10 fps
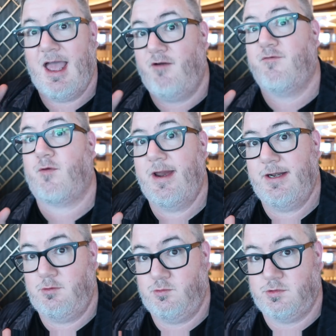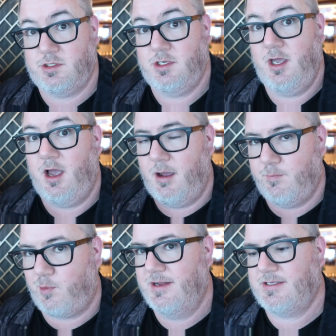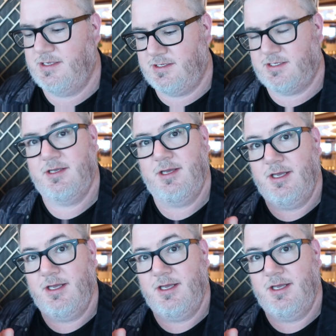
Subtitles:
Alfredo's on Princess.